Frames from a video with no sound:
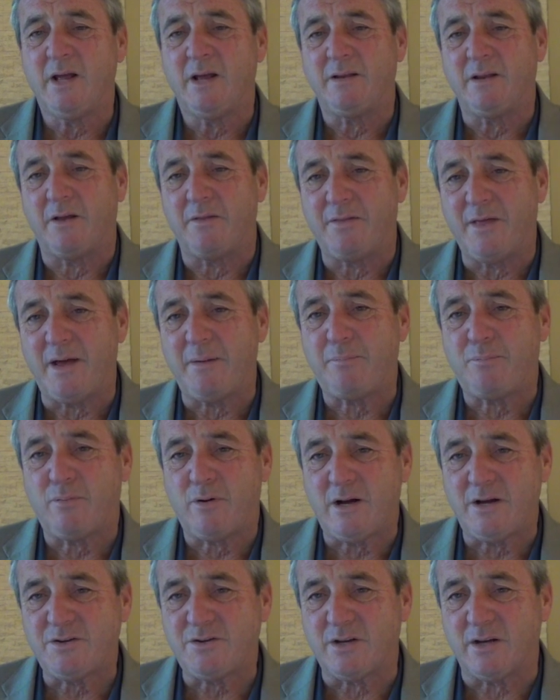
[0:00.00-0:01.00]
Now, that
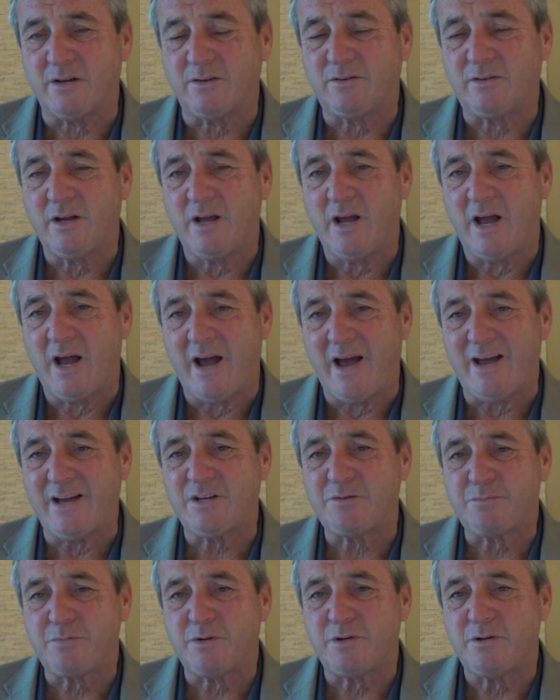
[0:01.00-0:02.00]
process
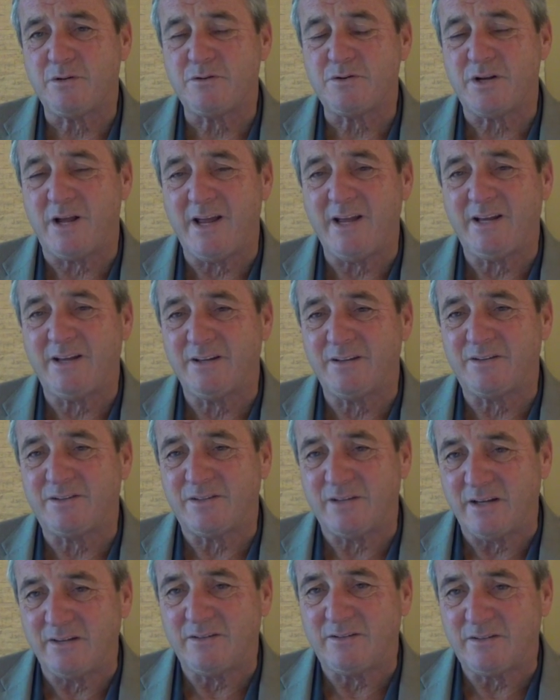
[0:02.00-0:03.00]
has produced a
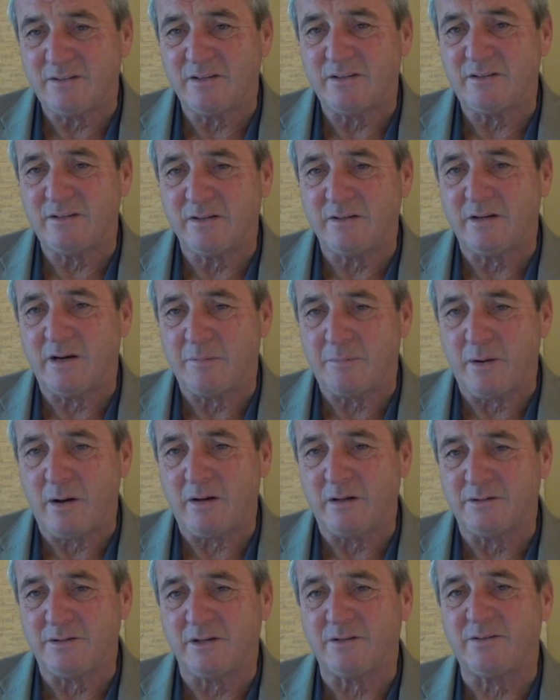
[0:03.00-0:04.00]
consensus in our
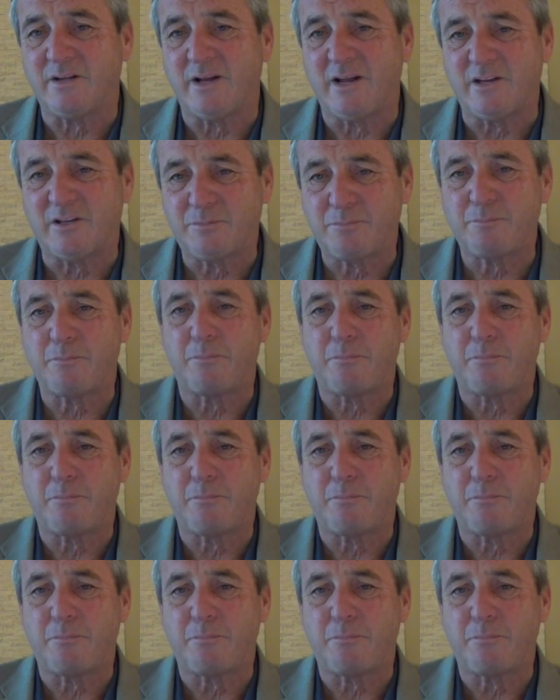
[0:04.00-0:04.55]
politics that has